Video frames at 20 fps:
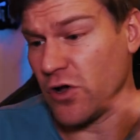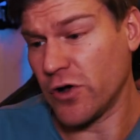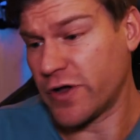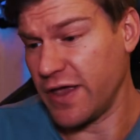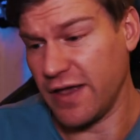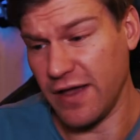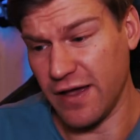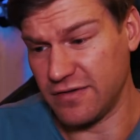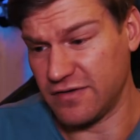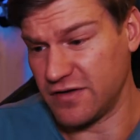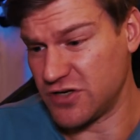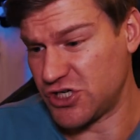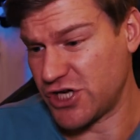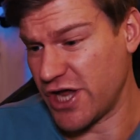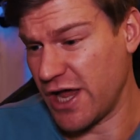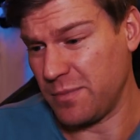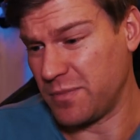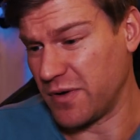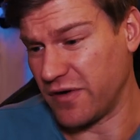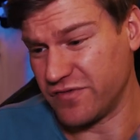looking at the
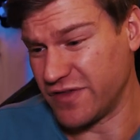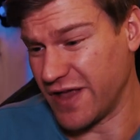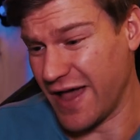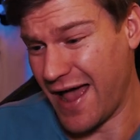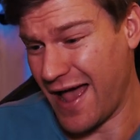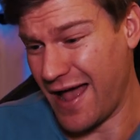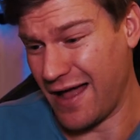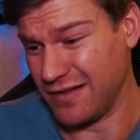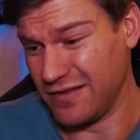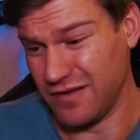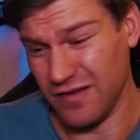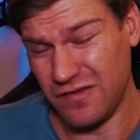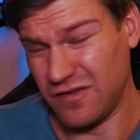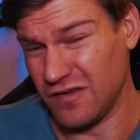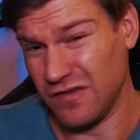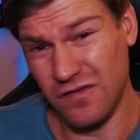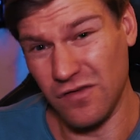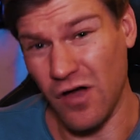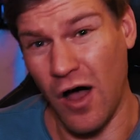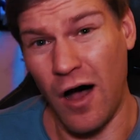shape of the head, this
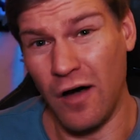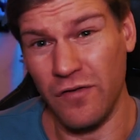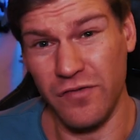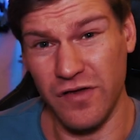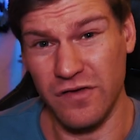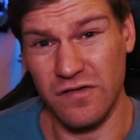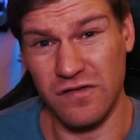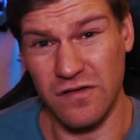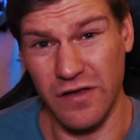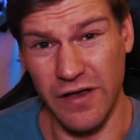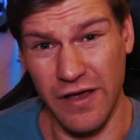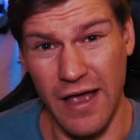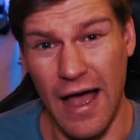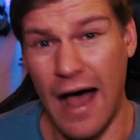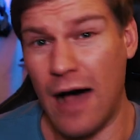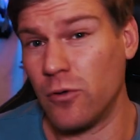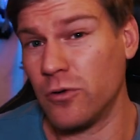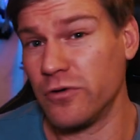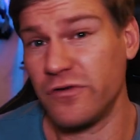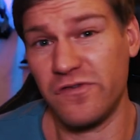is obviously
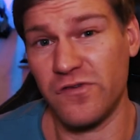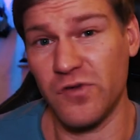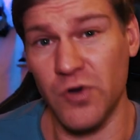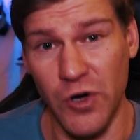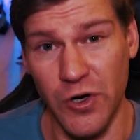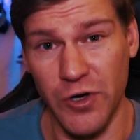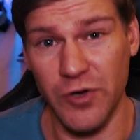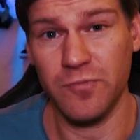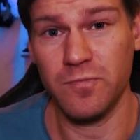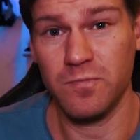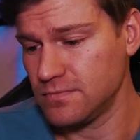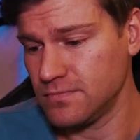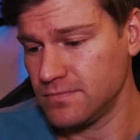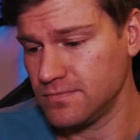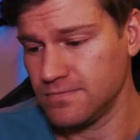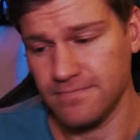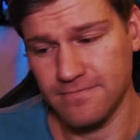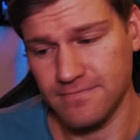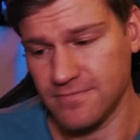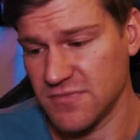Howard Stern.
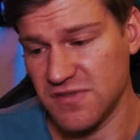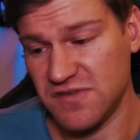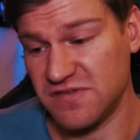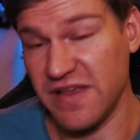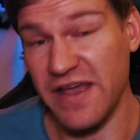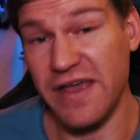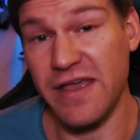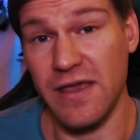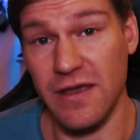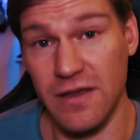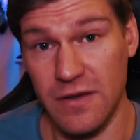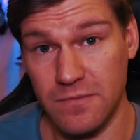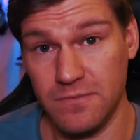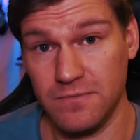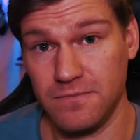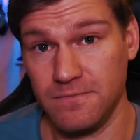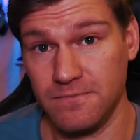Sneaky.